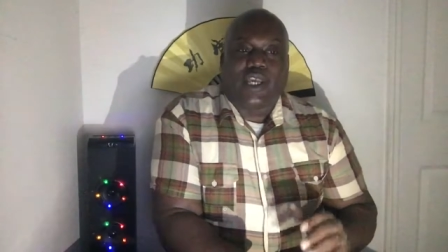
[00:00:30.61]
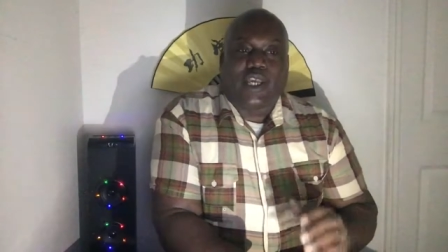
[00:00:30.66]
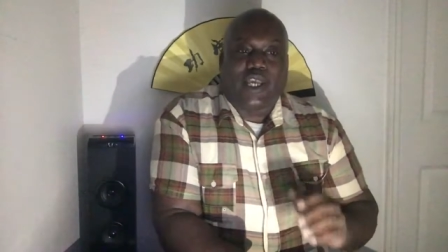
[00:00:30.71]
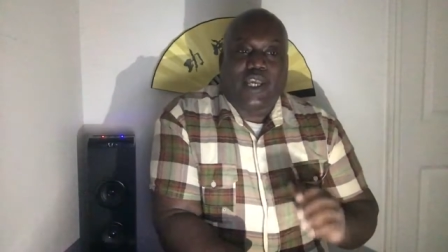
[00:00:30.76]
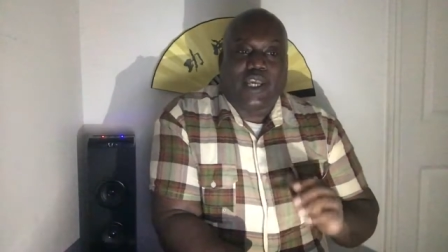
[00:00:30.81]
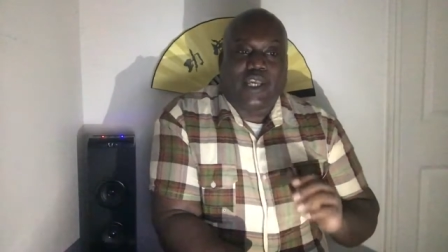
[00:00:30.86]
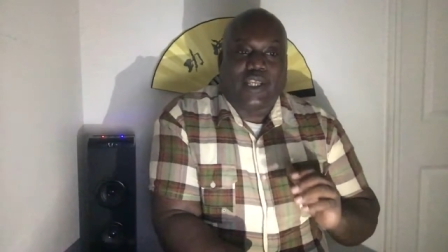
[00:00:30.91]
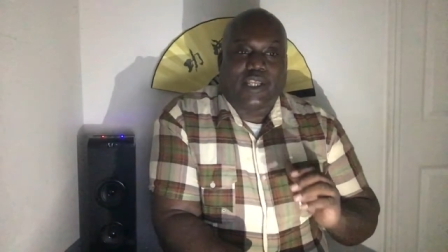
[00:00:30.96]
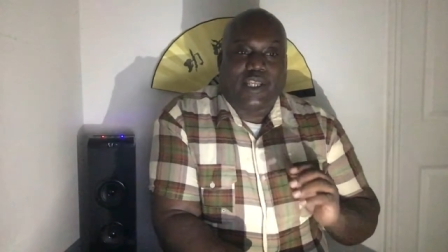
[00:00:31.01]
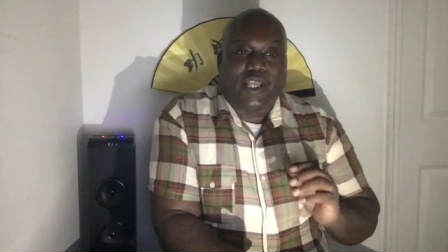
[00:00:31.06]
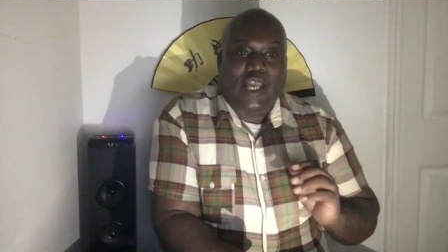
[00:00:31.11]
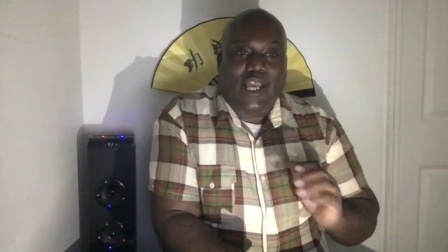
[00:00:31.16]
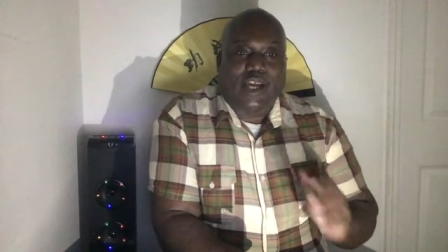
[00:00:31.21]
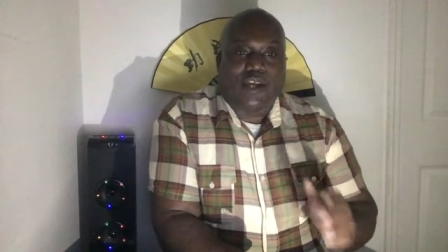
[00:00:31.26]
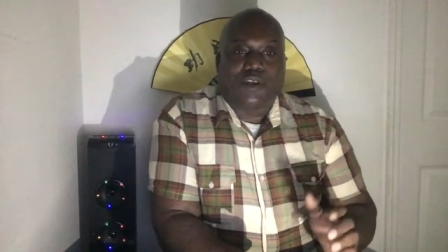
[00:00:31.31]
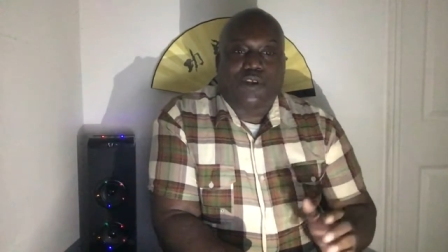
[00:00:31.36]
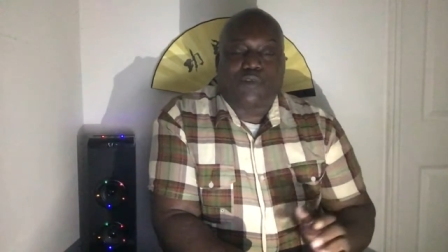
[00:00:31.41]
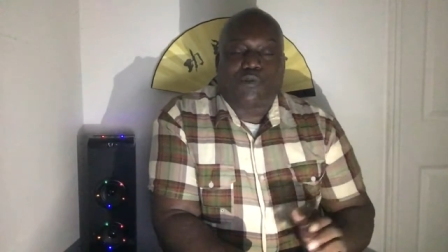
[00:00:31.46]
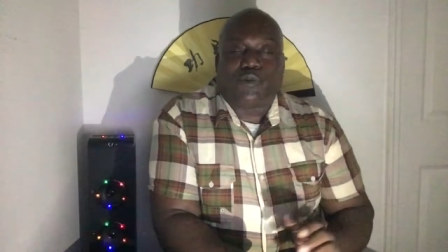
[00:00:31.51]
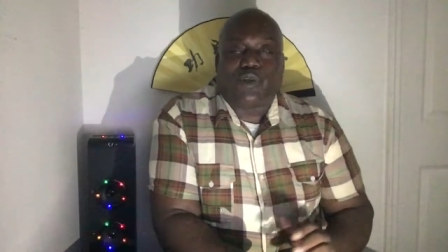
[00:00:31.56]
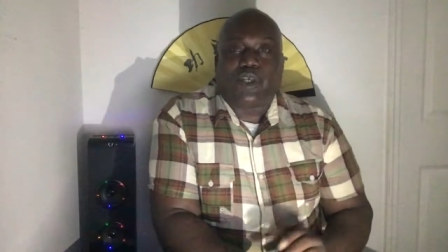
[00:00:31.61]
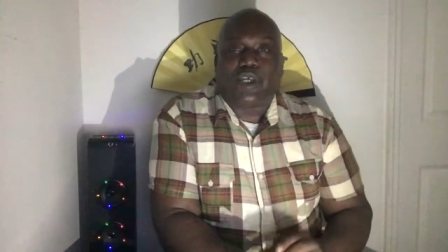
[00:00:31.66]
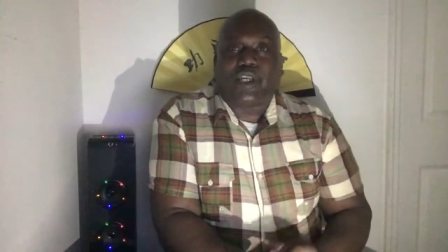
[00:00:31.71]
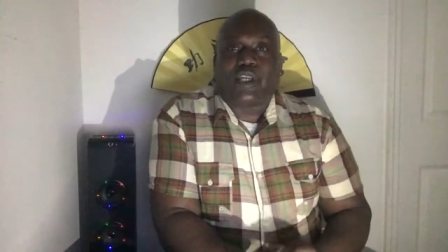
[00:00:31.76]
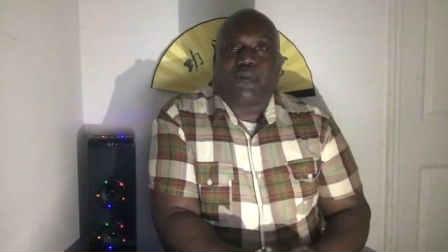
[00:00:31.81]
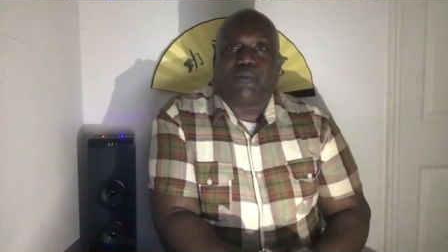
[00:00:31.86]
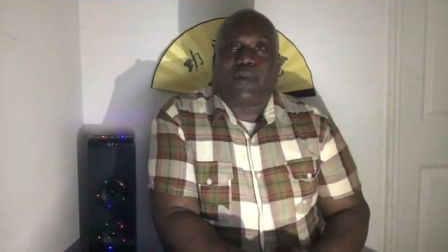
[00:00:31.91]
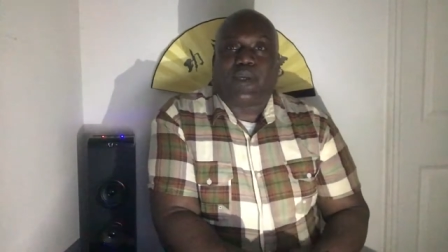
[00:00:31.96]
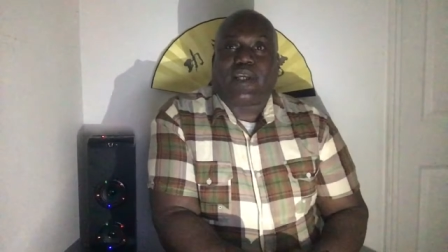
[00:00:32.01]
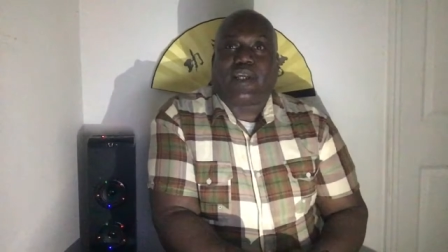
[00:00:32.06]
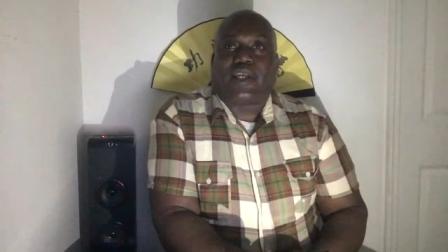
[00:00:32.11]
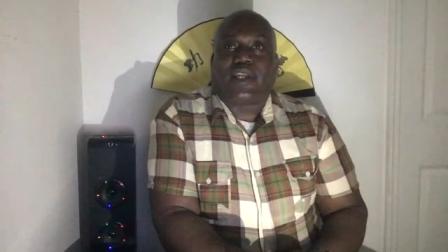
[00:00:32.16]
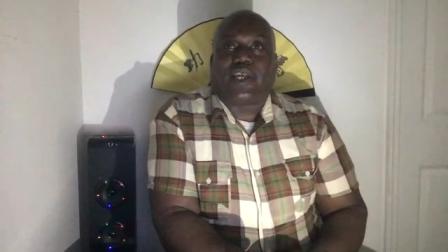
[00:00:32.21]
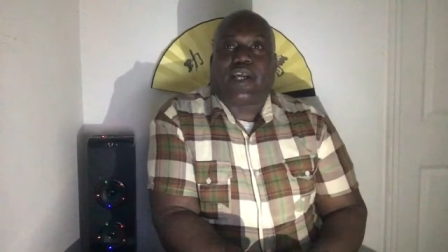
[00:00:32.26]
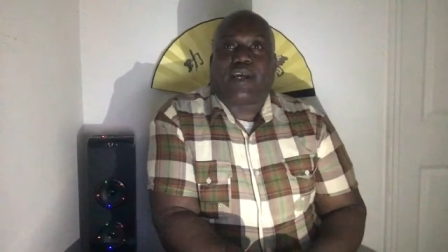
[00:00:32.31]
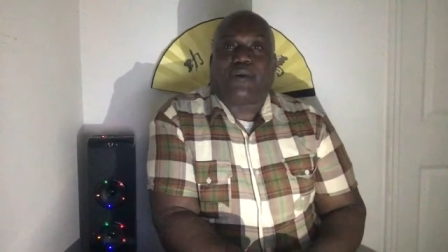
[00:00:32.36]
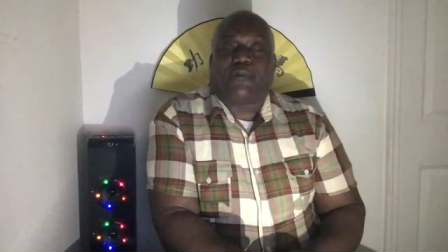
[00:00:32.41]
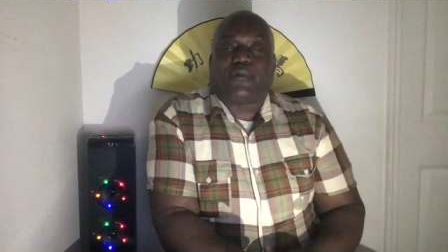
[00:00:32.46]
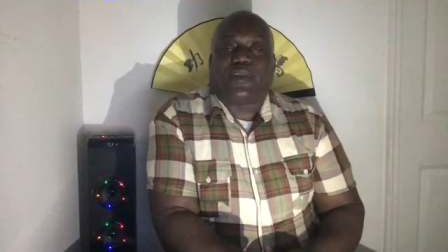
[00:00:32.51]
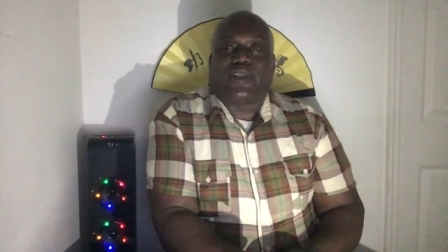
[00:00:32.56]
and how are we going to make it
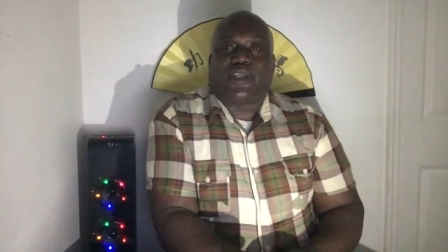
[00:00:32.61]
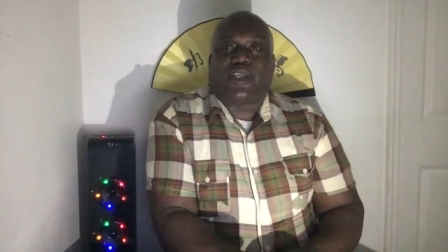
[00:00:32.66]
happen.